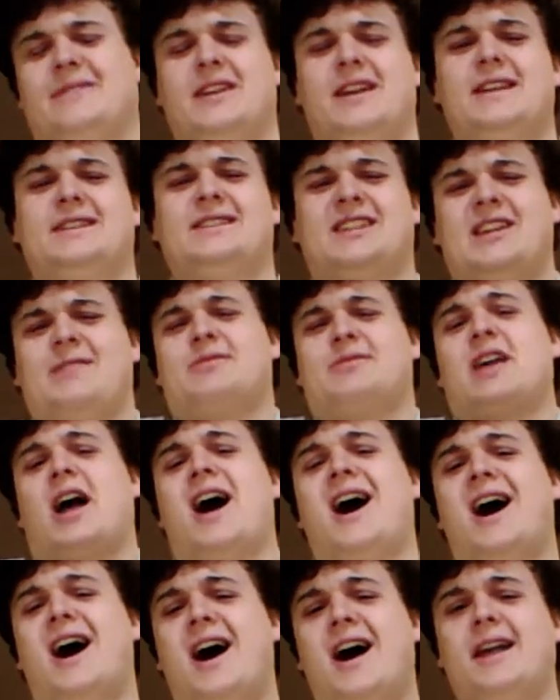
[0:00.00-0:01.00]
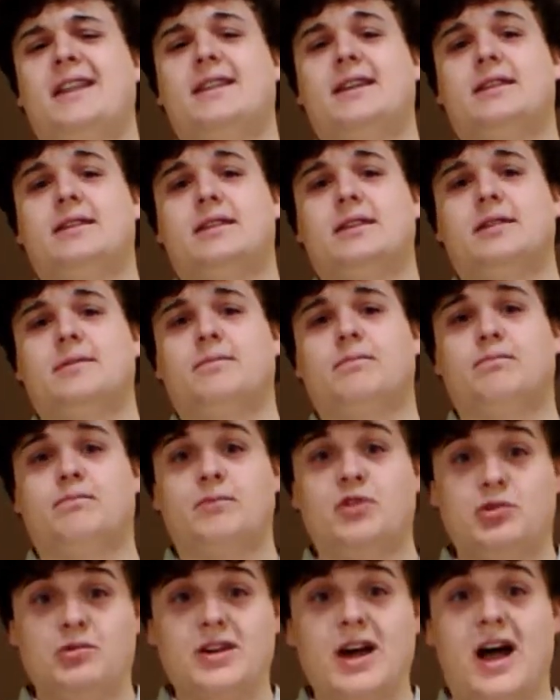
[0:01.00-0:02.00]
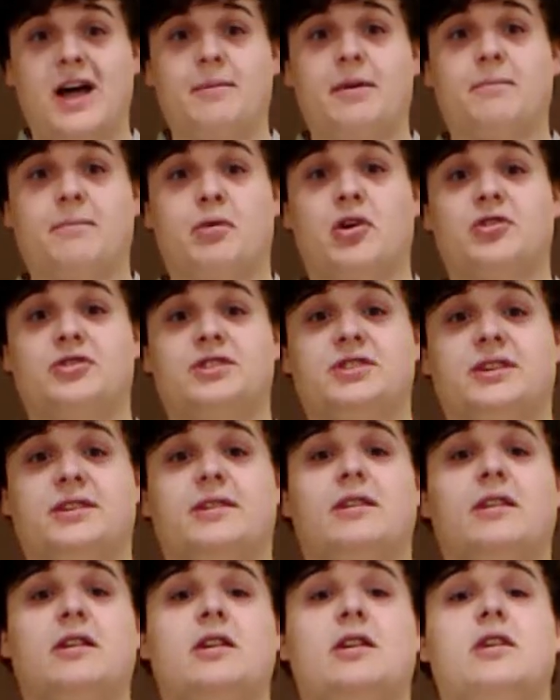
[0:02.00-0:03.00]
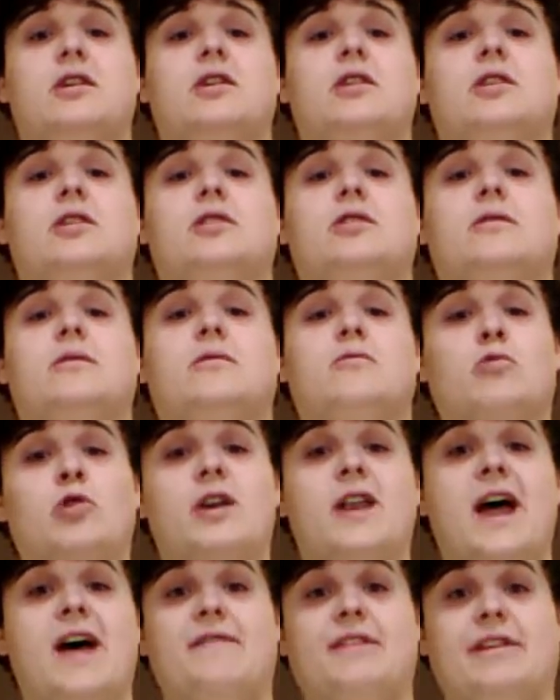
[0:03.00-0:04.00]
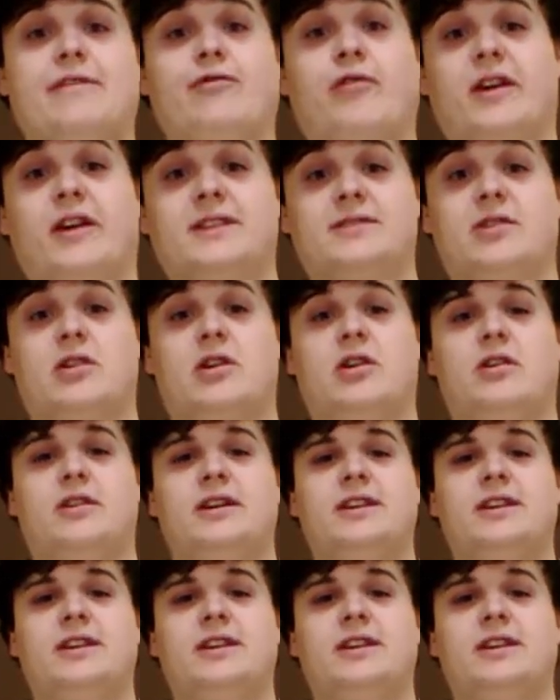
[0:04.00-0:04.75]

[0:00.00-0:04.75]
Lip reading: It seems odd that the eudaimon person wouldn't have any friends at all.